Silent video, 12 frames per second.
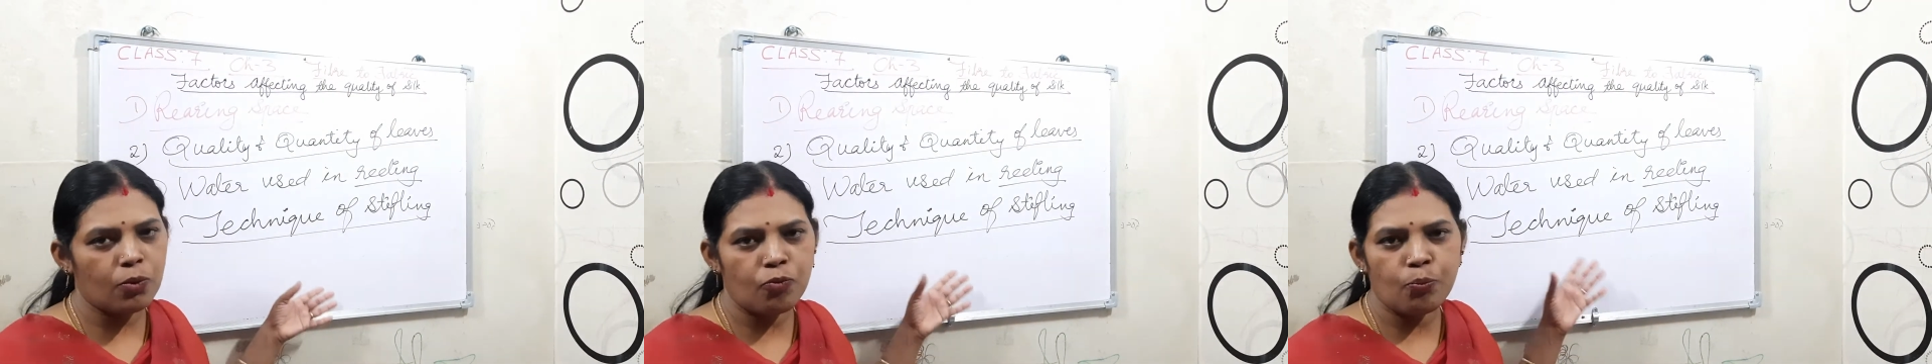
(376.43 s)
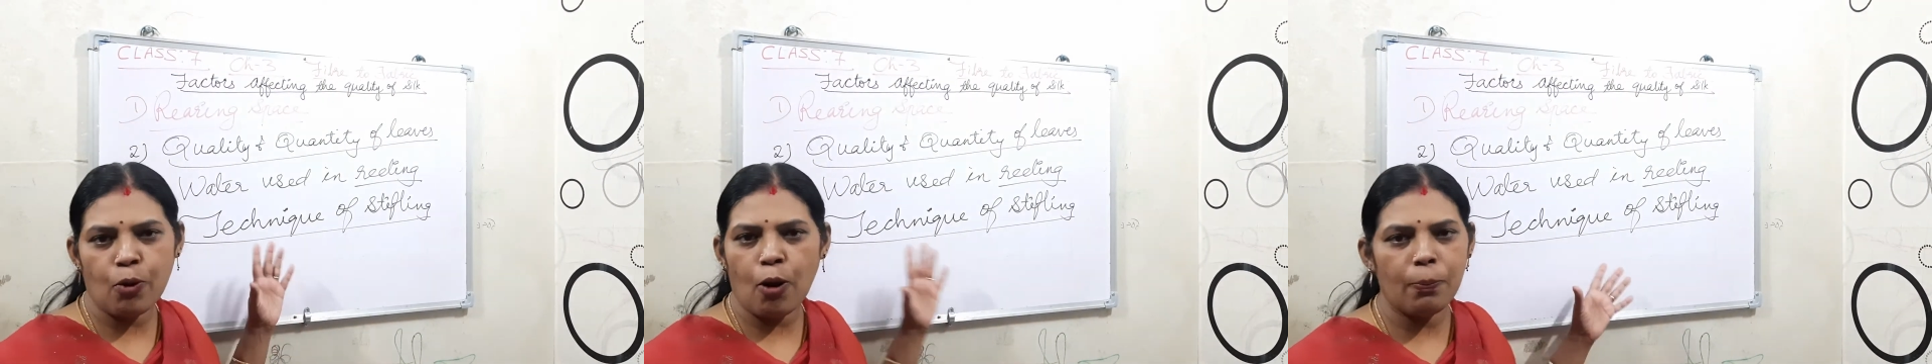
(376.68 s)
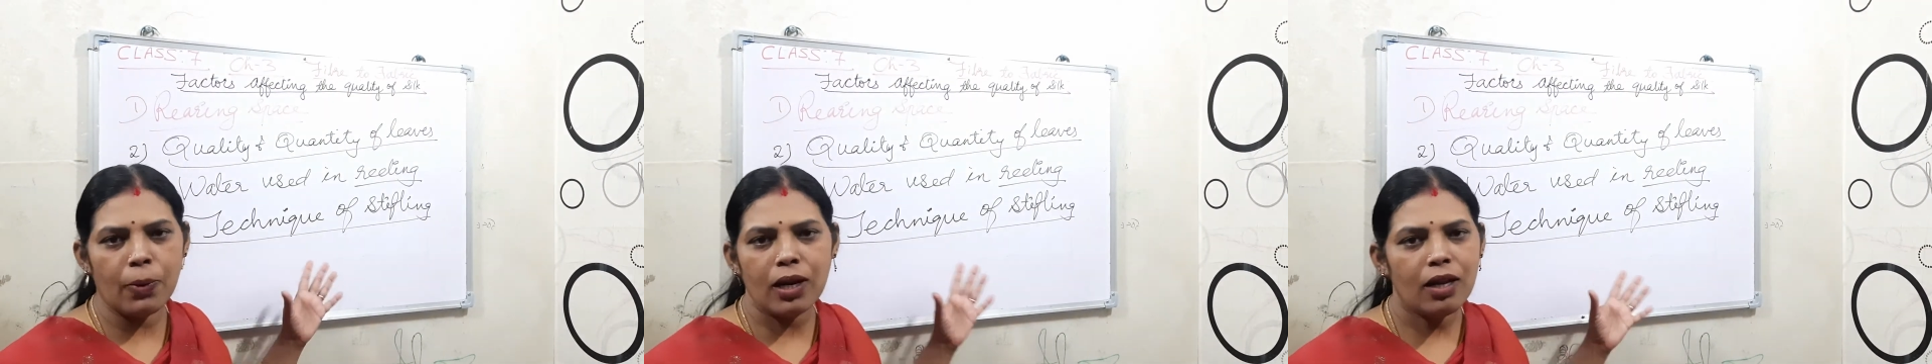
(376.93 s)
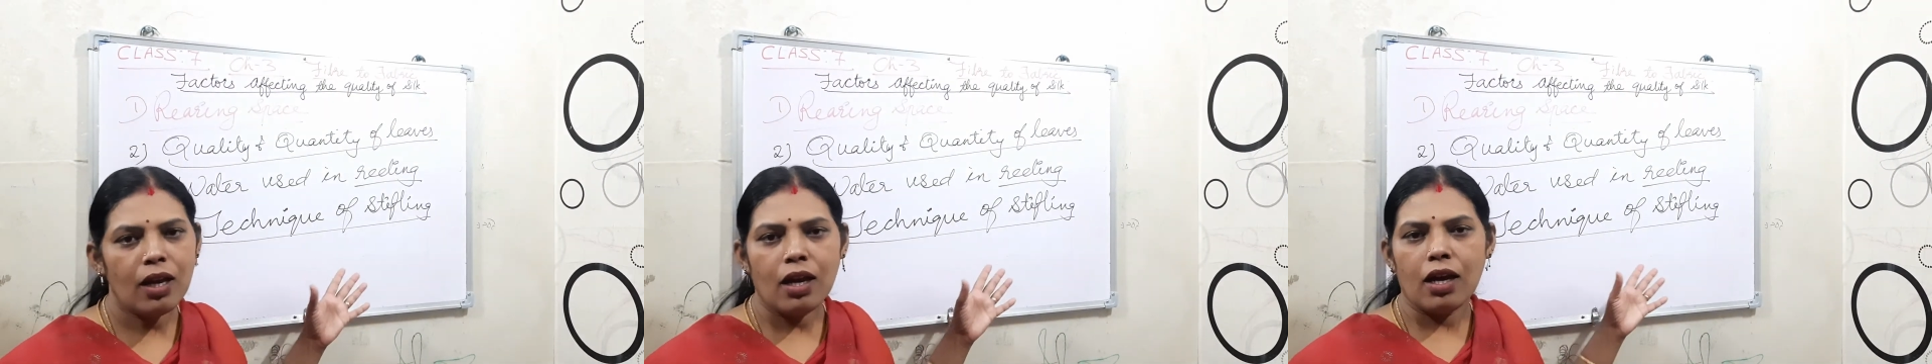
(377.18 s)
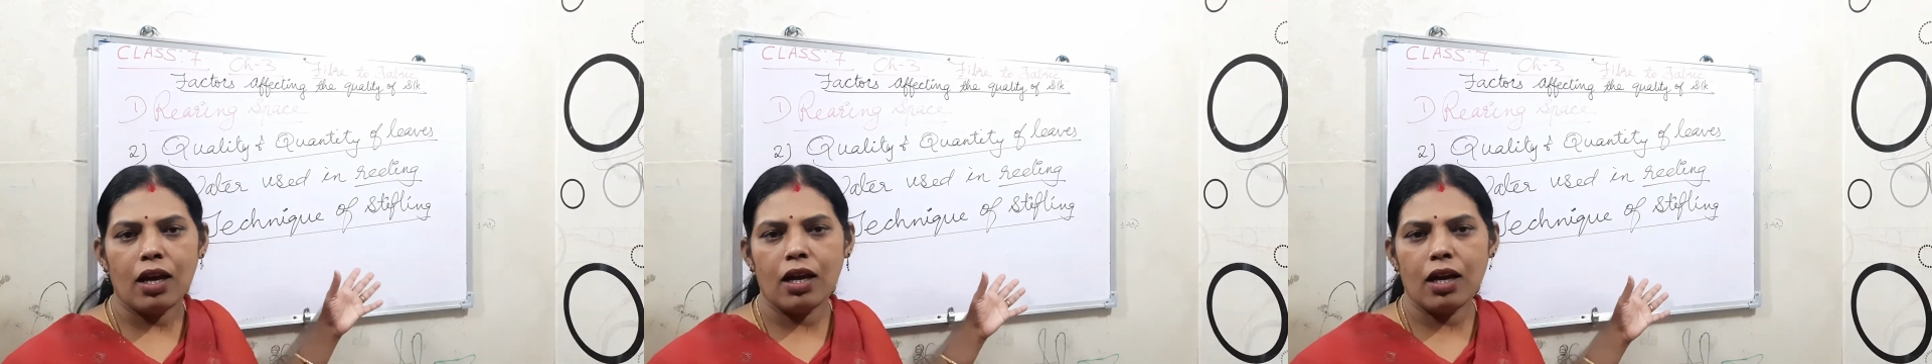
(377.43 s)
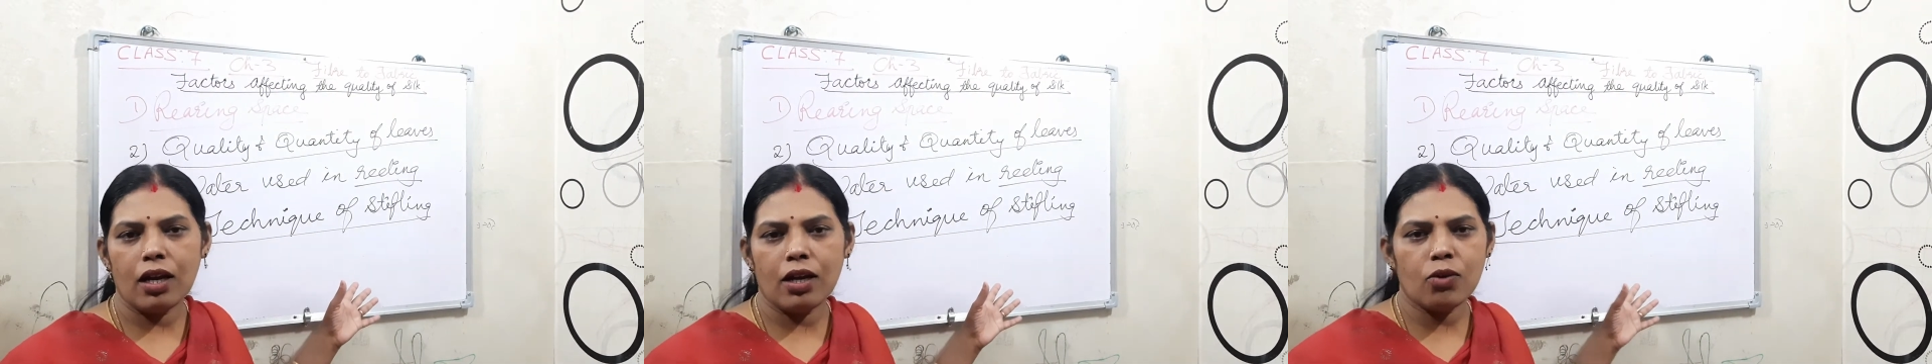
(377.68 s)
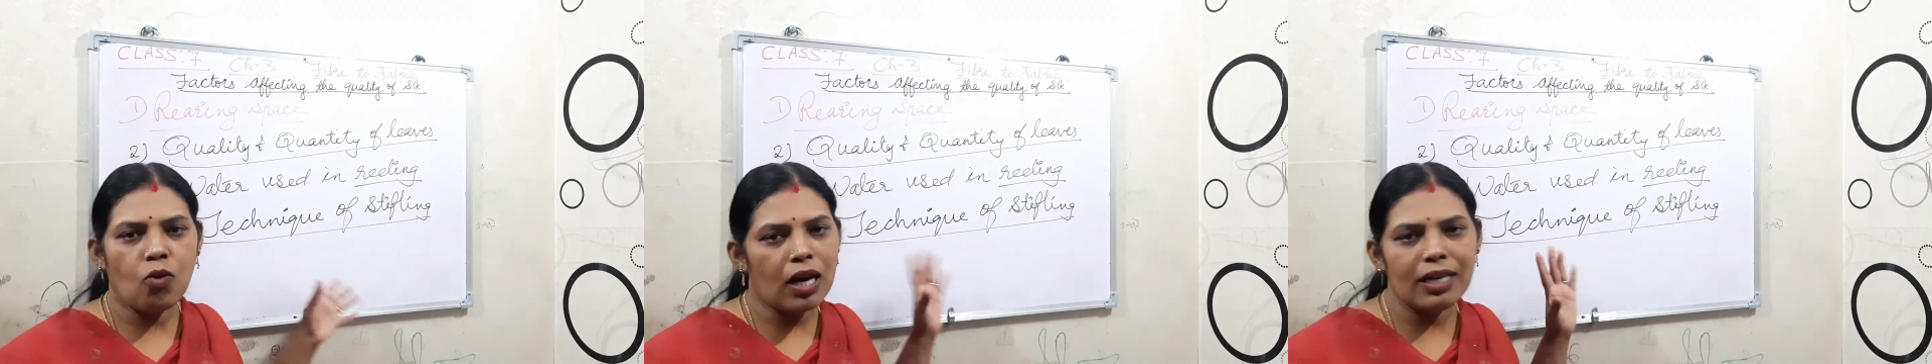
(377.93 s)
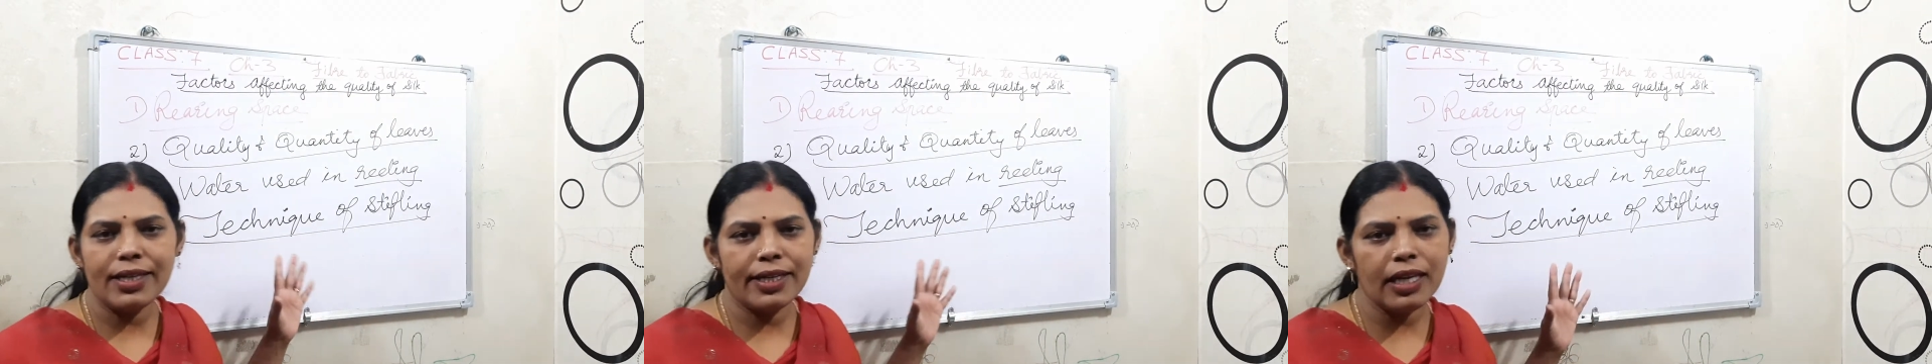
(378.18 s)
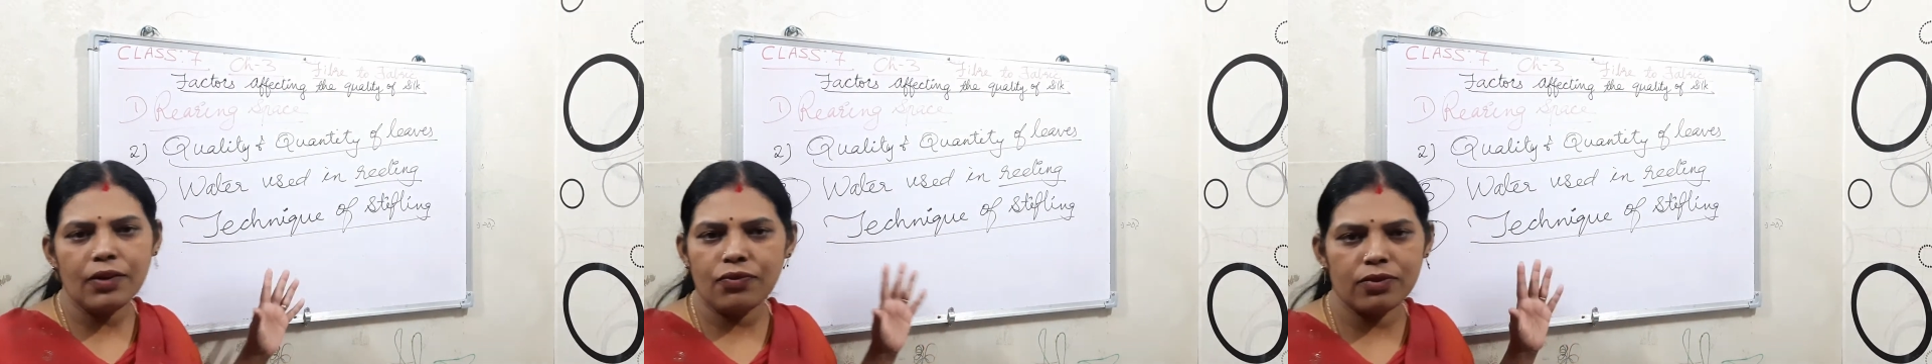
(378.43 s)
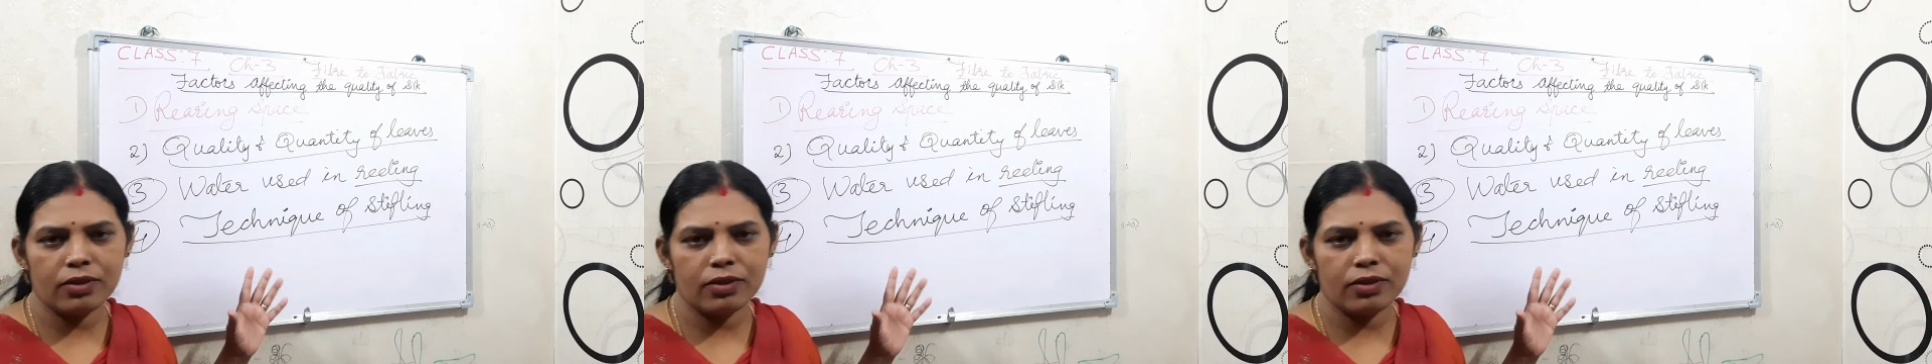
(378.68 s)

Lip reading: proper quality